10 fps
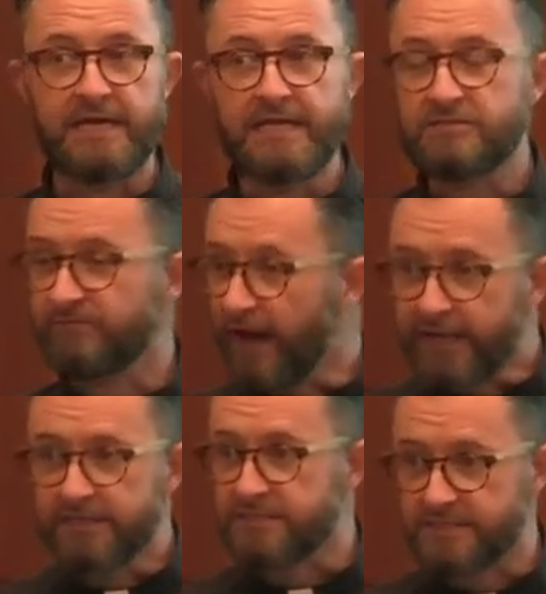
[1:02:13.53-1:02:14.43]
it's
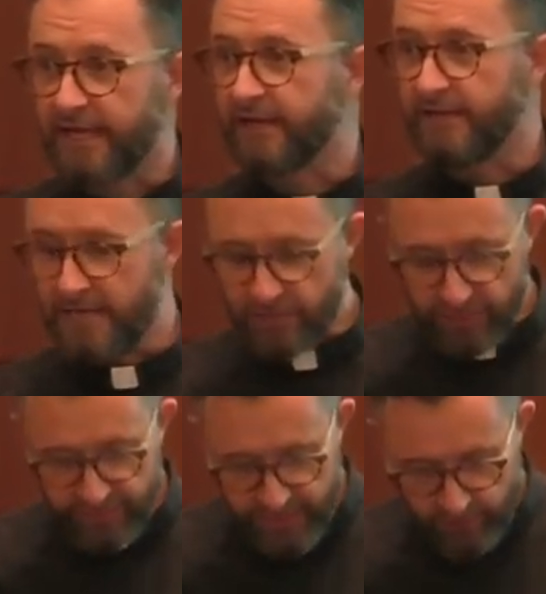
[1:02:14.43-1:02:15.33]
fine to say, in
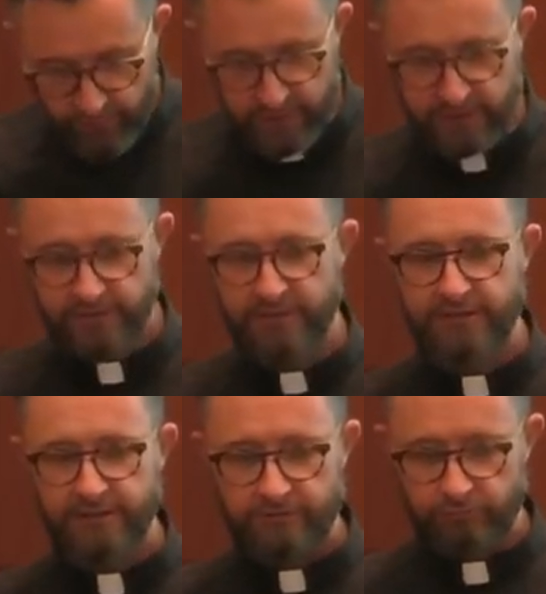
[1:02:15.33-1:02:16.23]
theory,
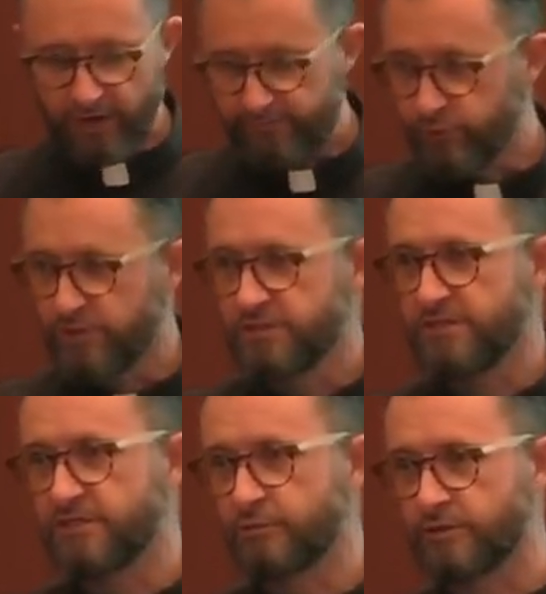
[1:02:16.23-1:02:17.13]
refugees
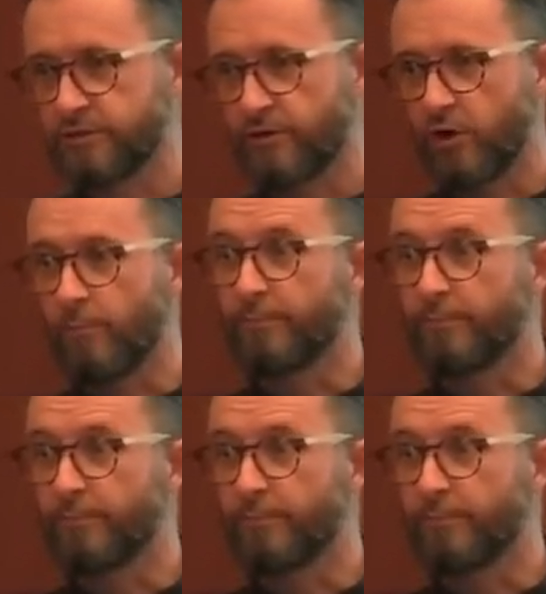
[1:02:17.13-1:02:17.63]
need to return home.